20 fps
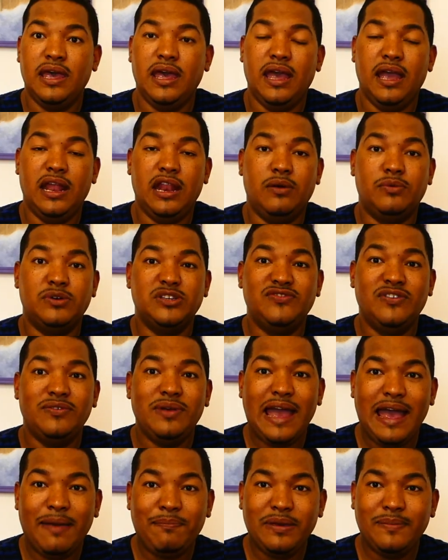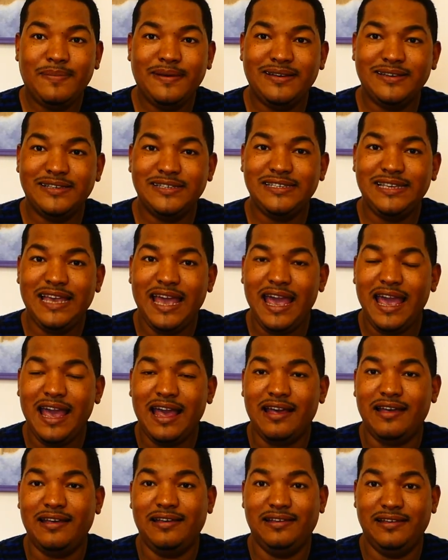And I was very happy because,
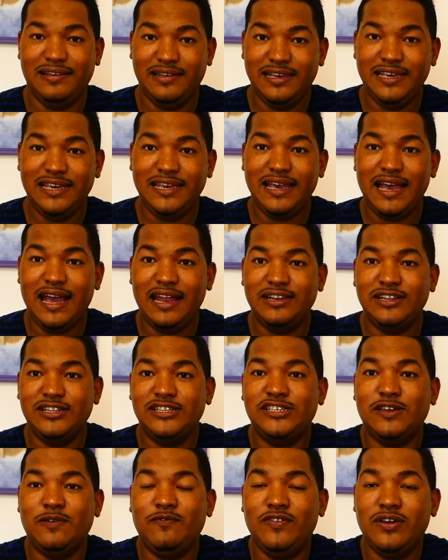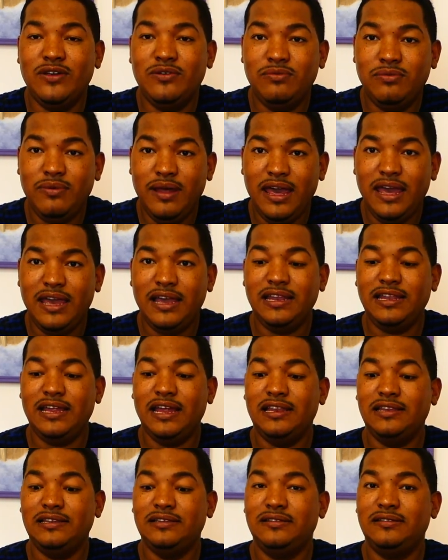yeah, he had done something great,
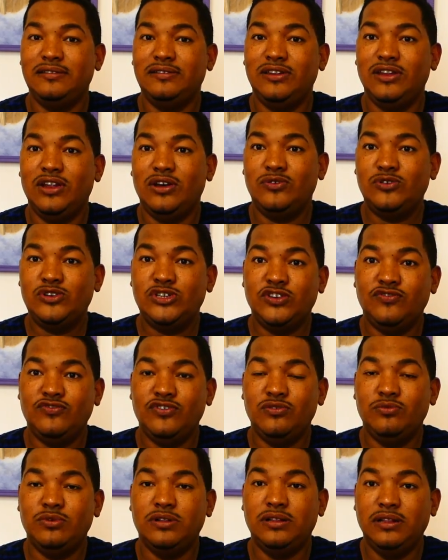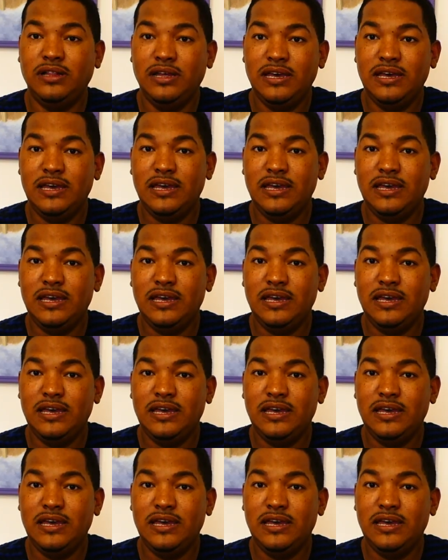and, you know, Schiffer will